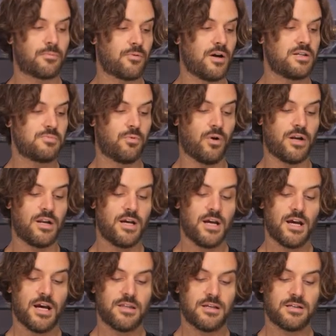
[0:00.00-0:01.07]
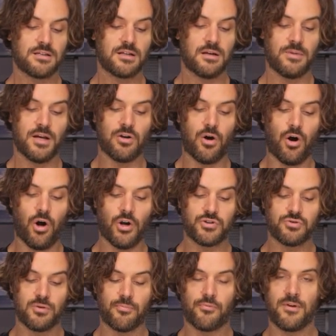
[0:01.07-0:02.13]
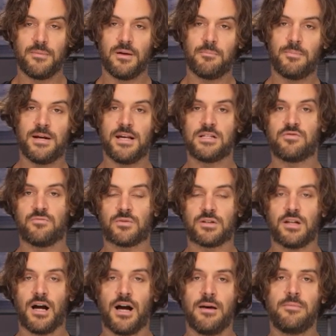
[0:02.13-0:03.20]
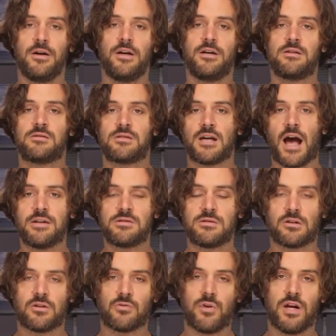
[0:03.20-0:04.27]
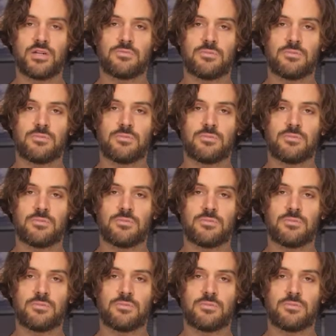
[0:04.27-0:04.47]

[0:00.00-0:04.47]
price point. This is going to be an ultra premium piece from Klim. Sizes are going to range